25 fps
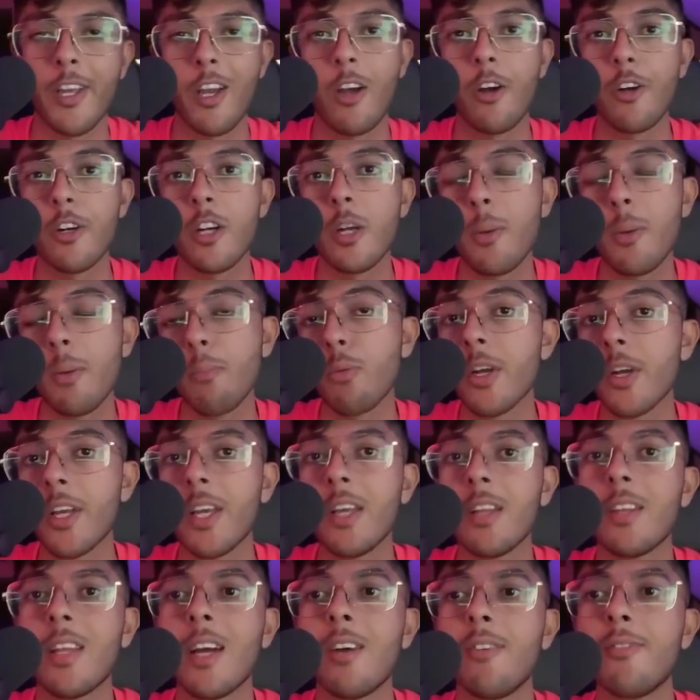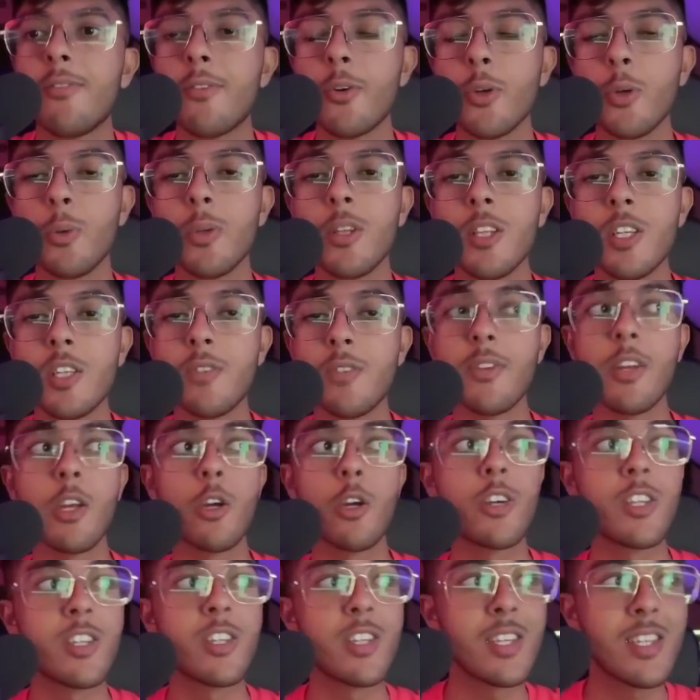And I'm going to be breaking it down for you in this video
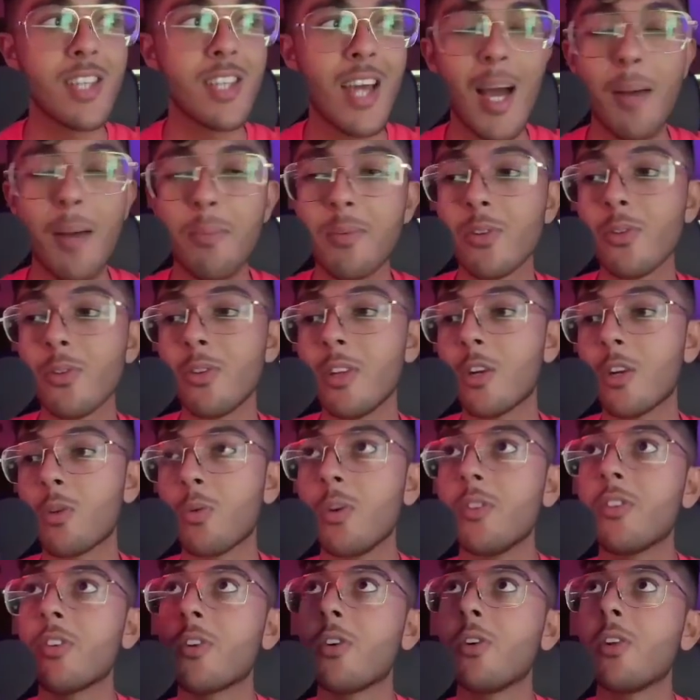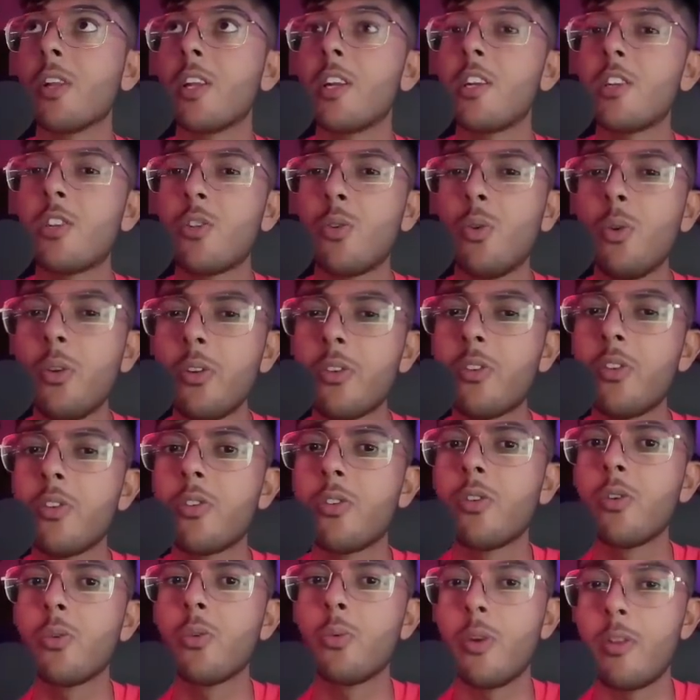because it is absolutely critical, and it's all to
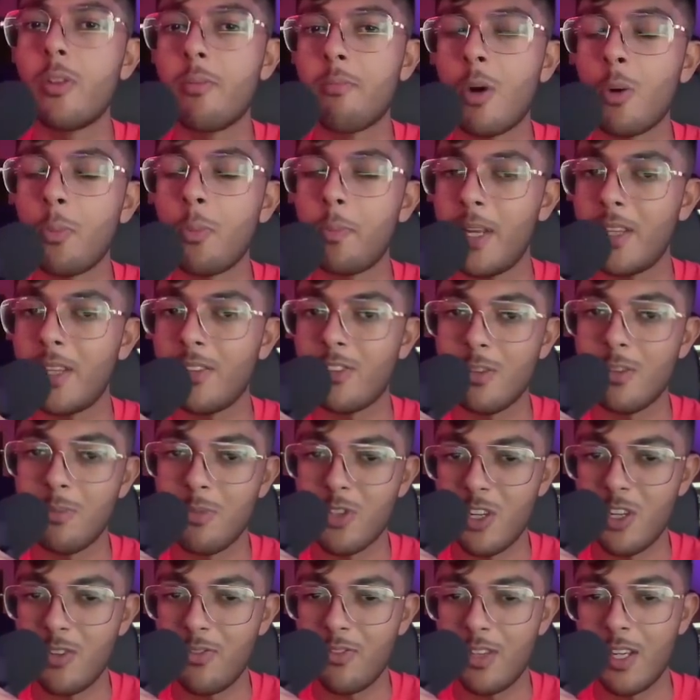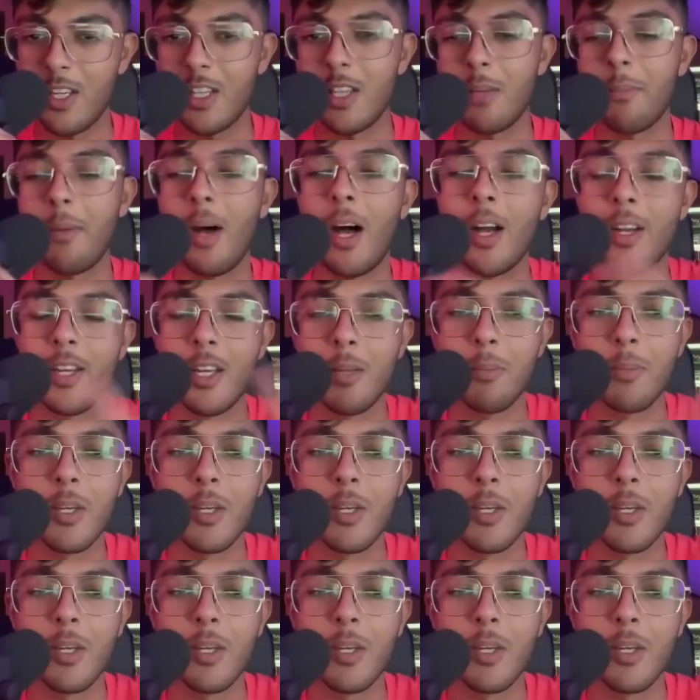do with momentum shifting in the market.